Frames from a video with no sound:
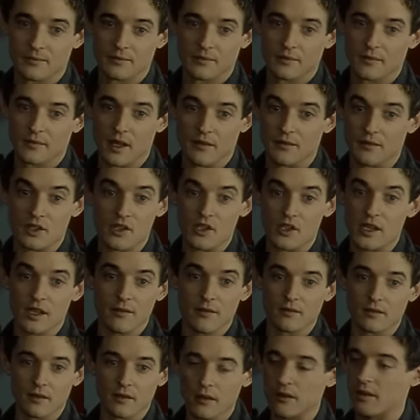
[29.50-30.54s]
I've achieved
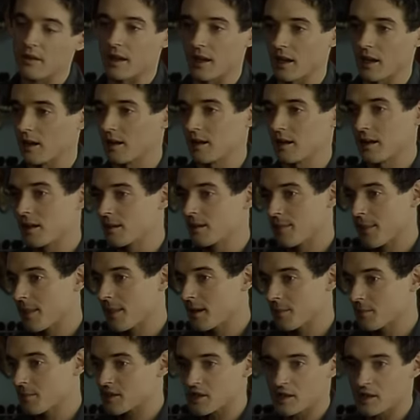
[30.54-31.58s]
nothing. I'm,
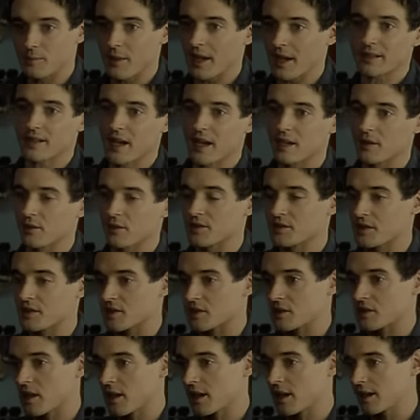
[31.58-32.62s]
I'm a spectator in
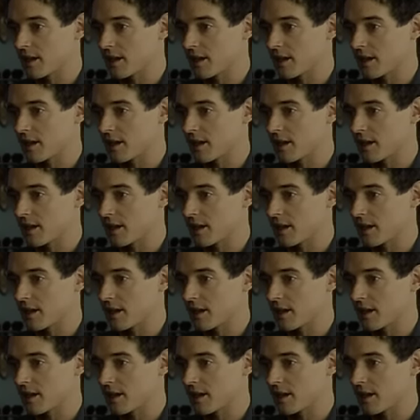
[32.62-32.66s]
society.